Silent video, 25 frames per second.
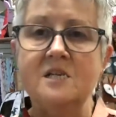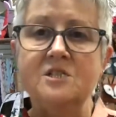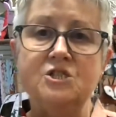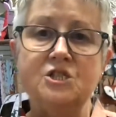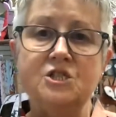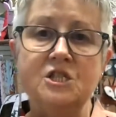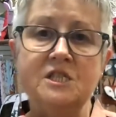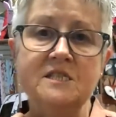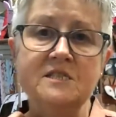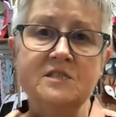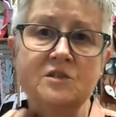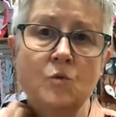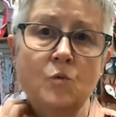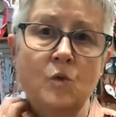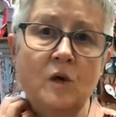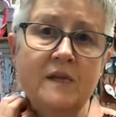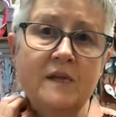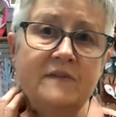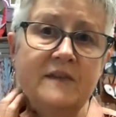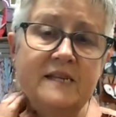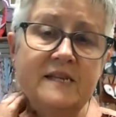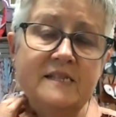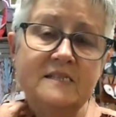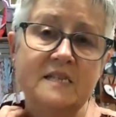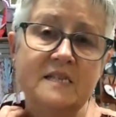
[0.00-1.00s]
She's the
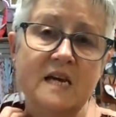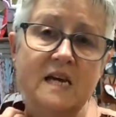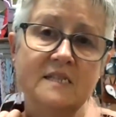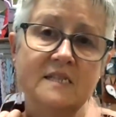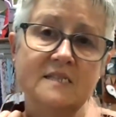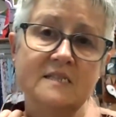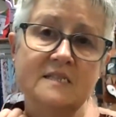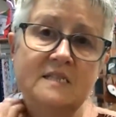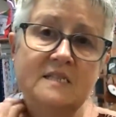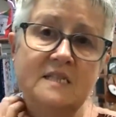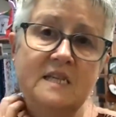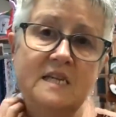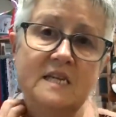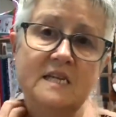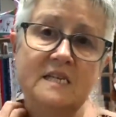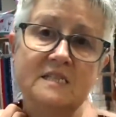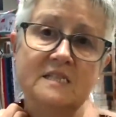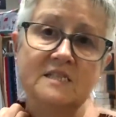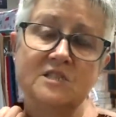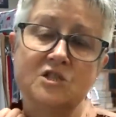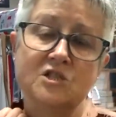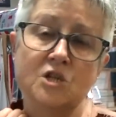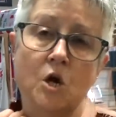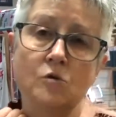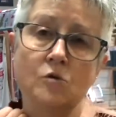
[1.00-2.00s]
one that does
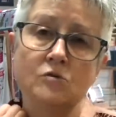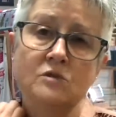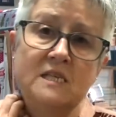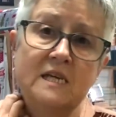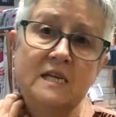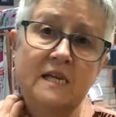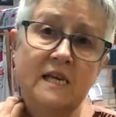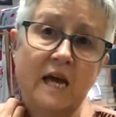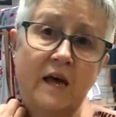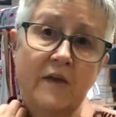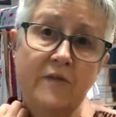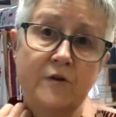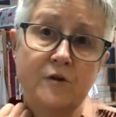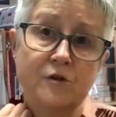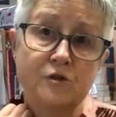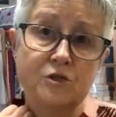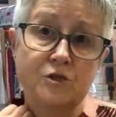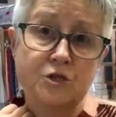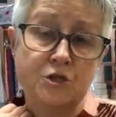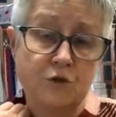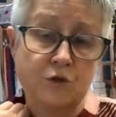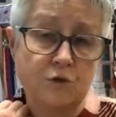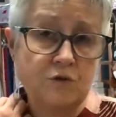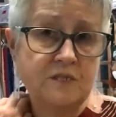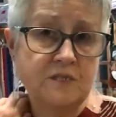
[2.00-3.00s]
the Sew Together
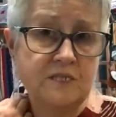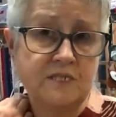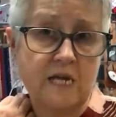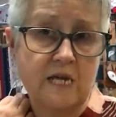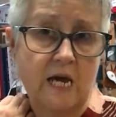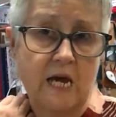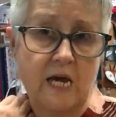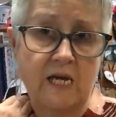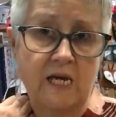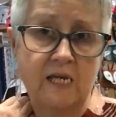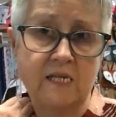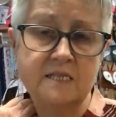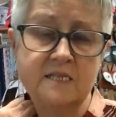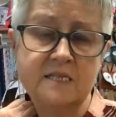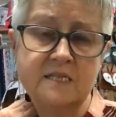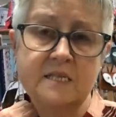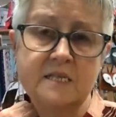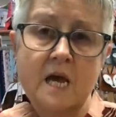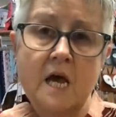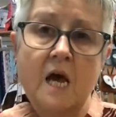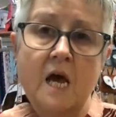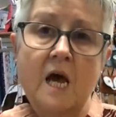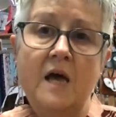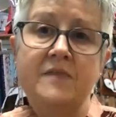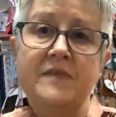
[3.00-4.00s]

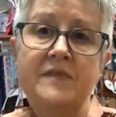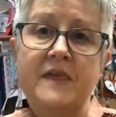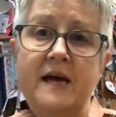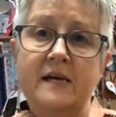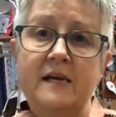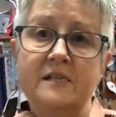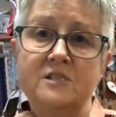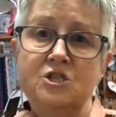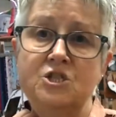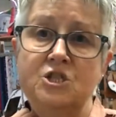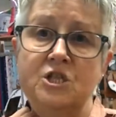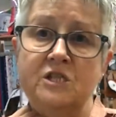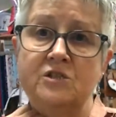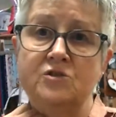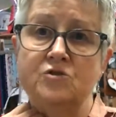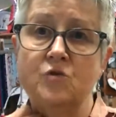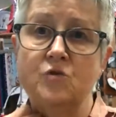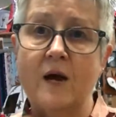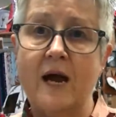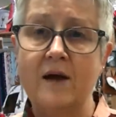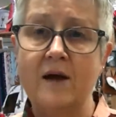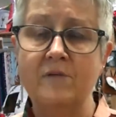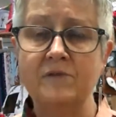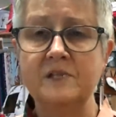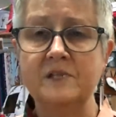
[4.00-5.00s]
Tuesdays, that she
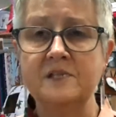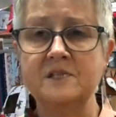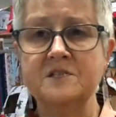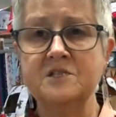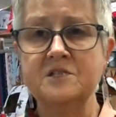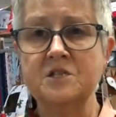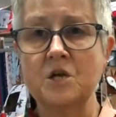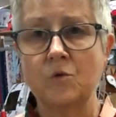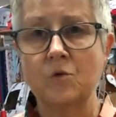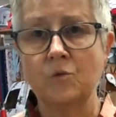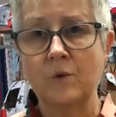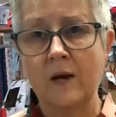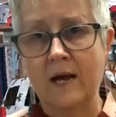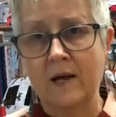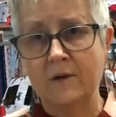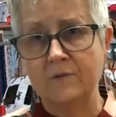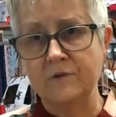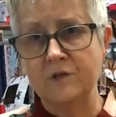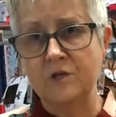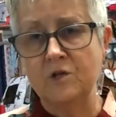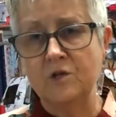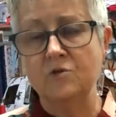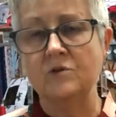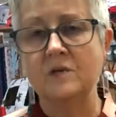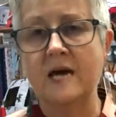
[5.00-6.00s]
travels
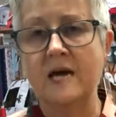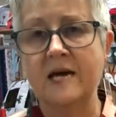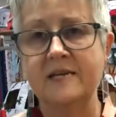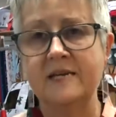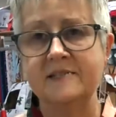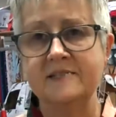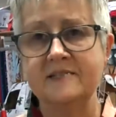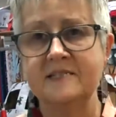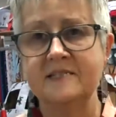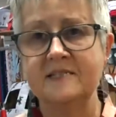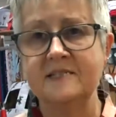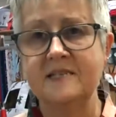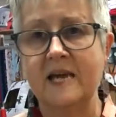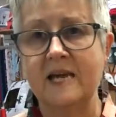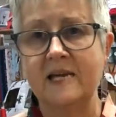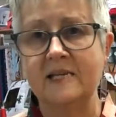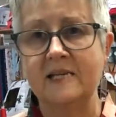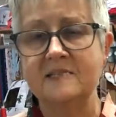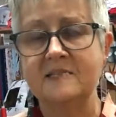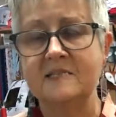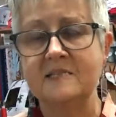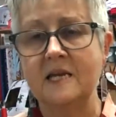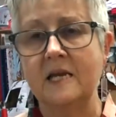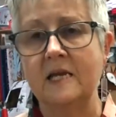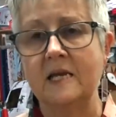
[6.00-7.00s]
around the United
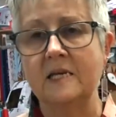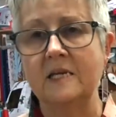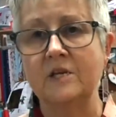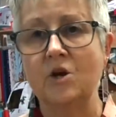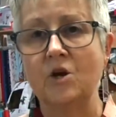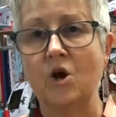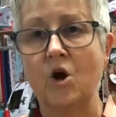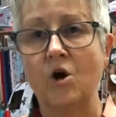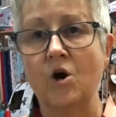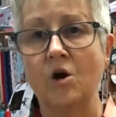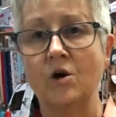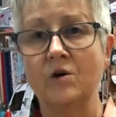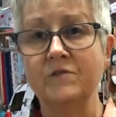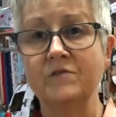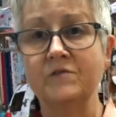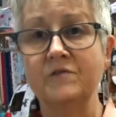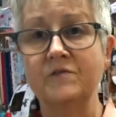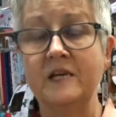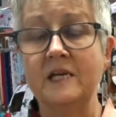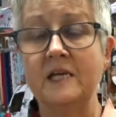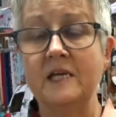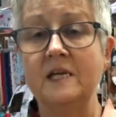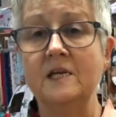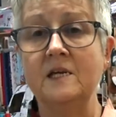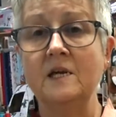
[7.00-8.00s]
States in an
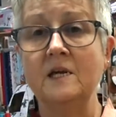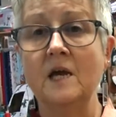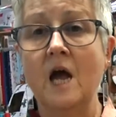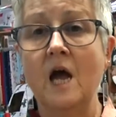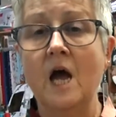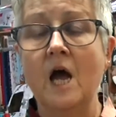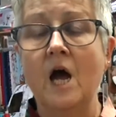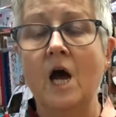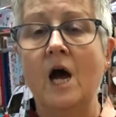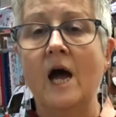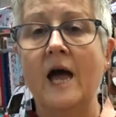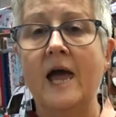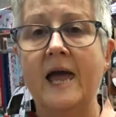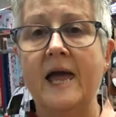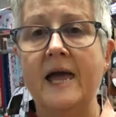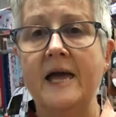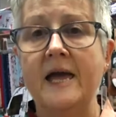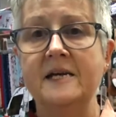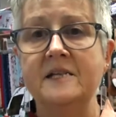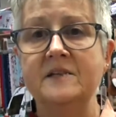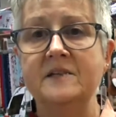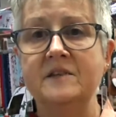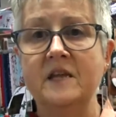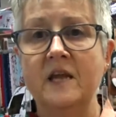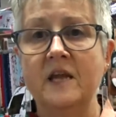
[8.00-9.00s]
RV,
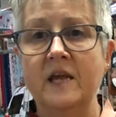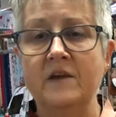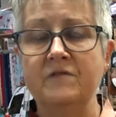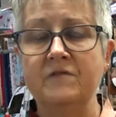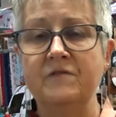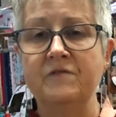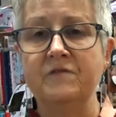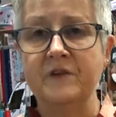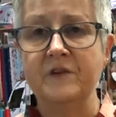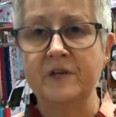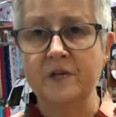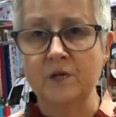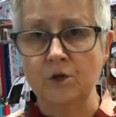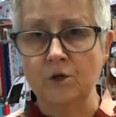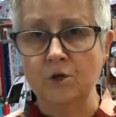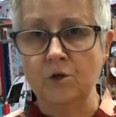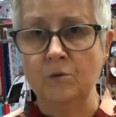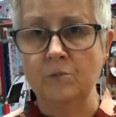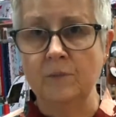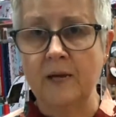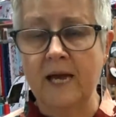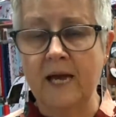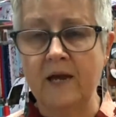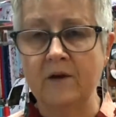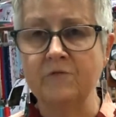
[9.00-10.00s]
and they
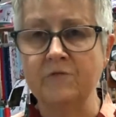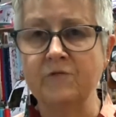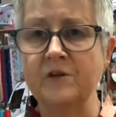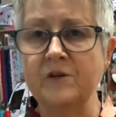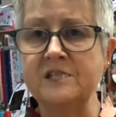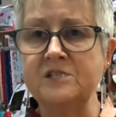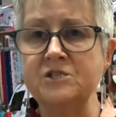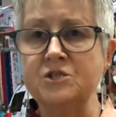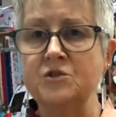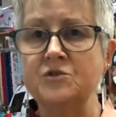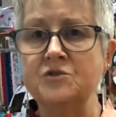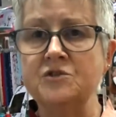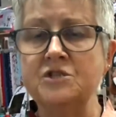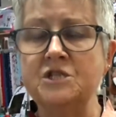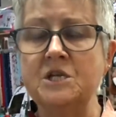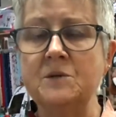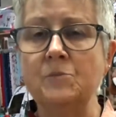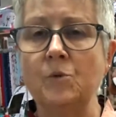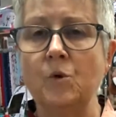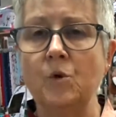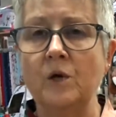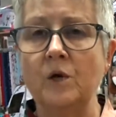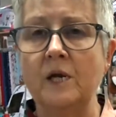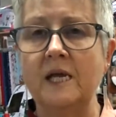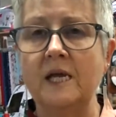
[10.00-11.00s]
film every Tuesday
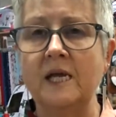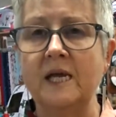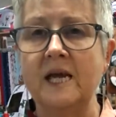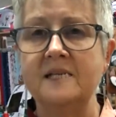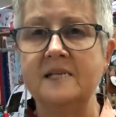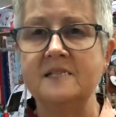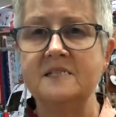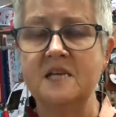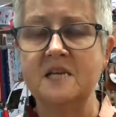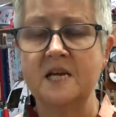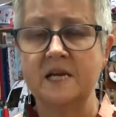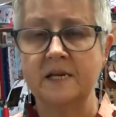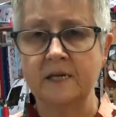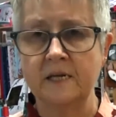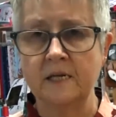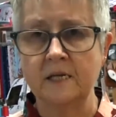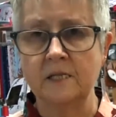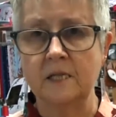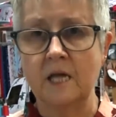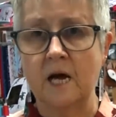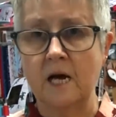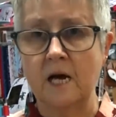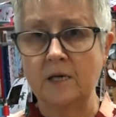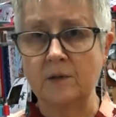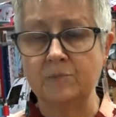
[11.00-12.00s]
morning at 10
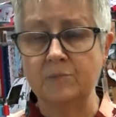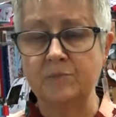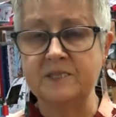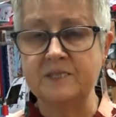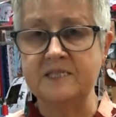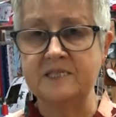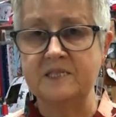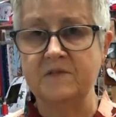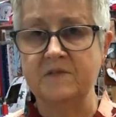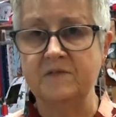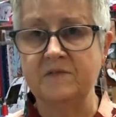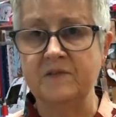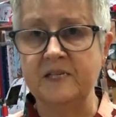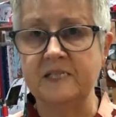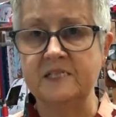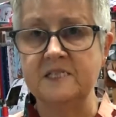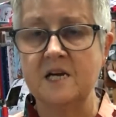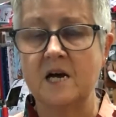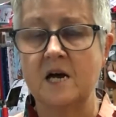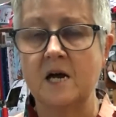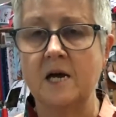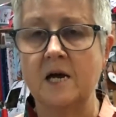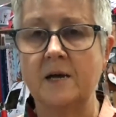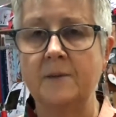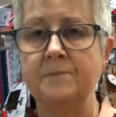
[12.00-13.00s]
o'clock Pacific
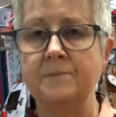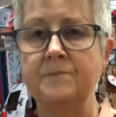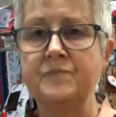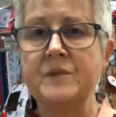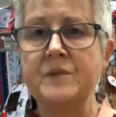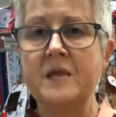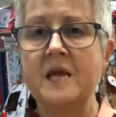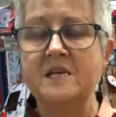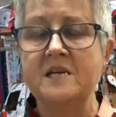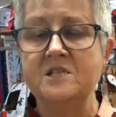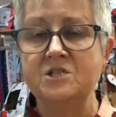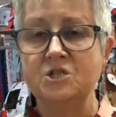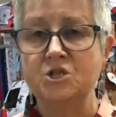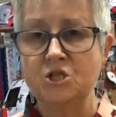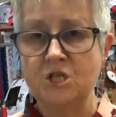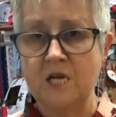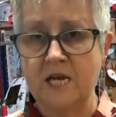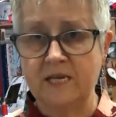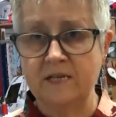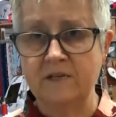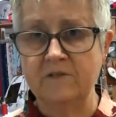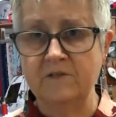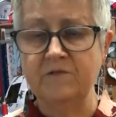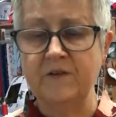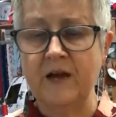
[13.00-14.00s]
time.
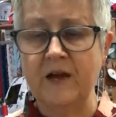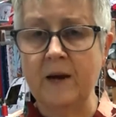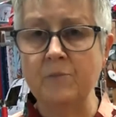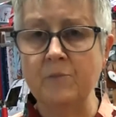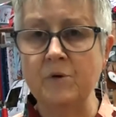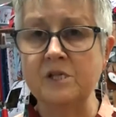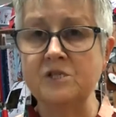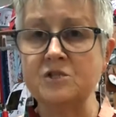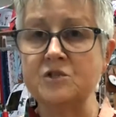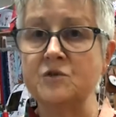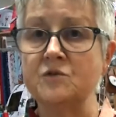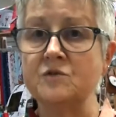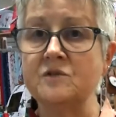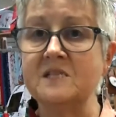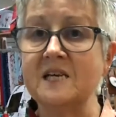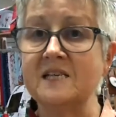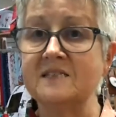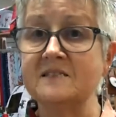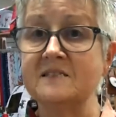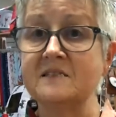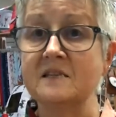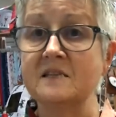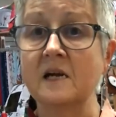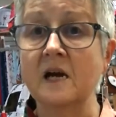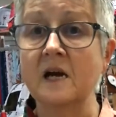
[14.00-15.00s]
Shannon Fabrics, who
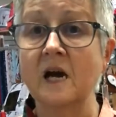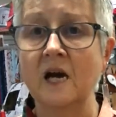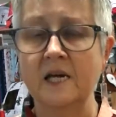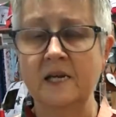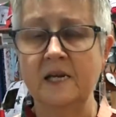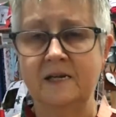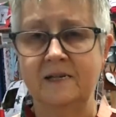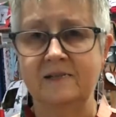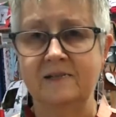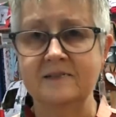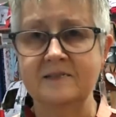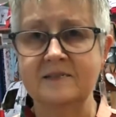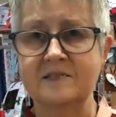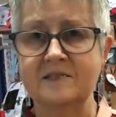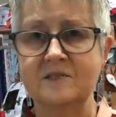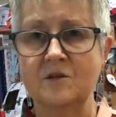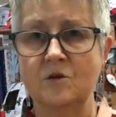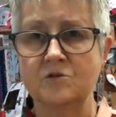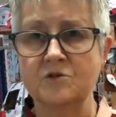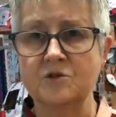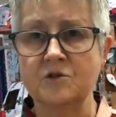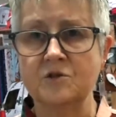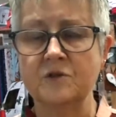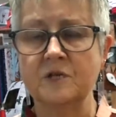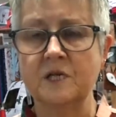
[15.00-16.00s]
does the Cuddles,
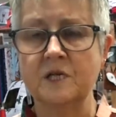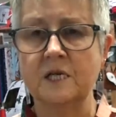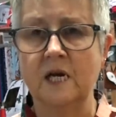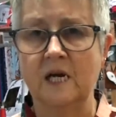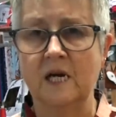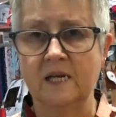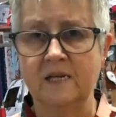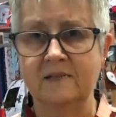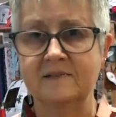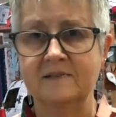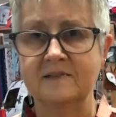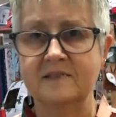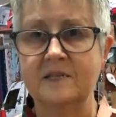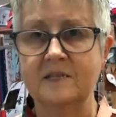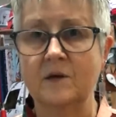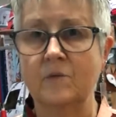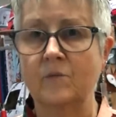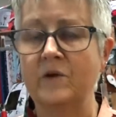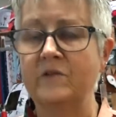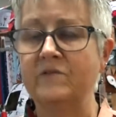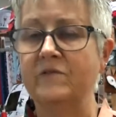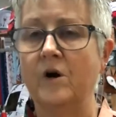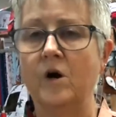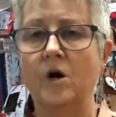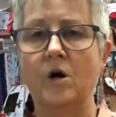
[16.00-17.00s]
those are the Cuddles that
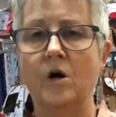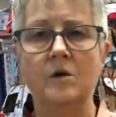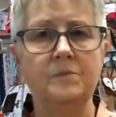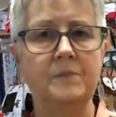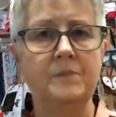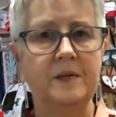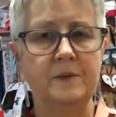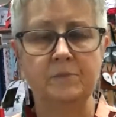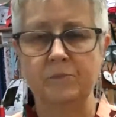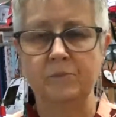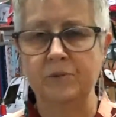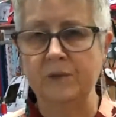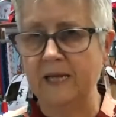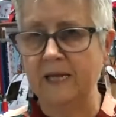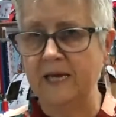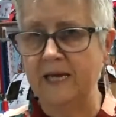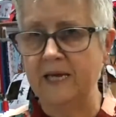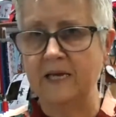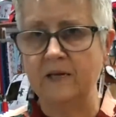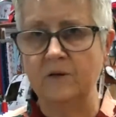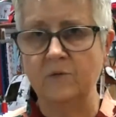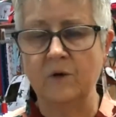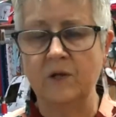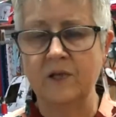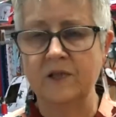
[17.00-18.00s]
we've all been
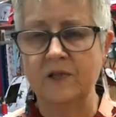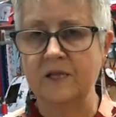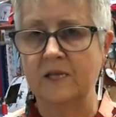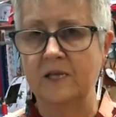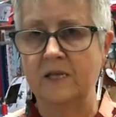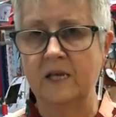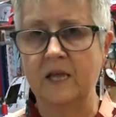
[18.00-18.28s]
playing with and